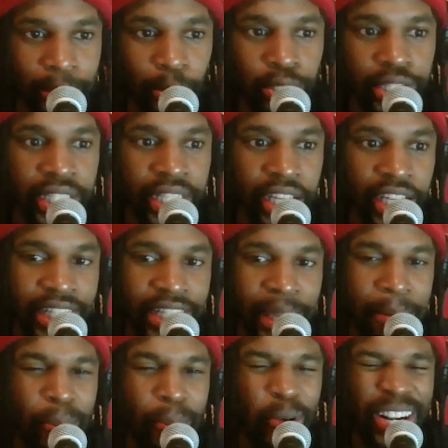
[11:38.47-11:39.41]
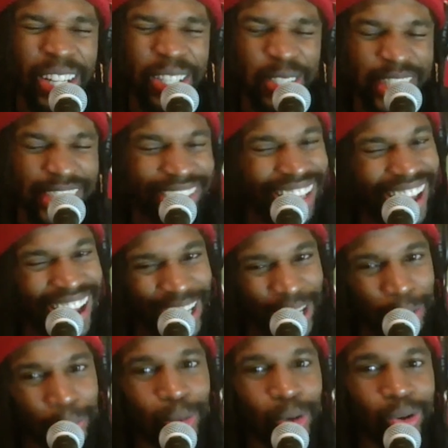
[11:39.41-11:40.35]
but it gonna take more than just
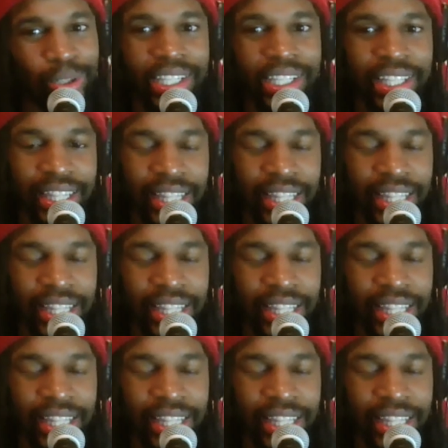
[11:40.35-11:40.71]
talking about it.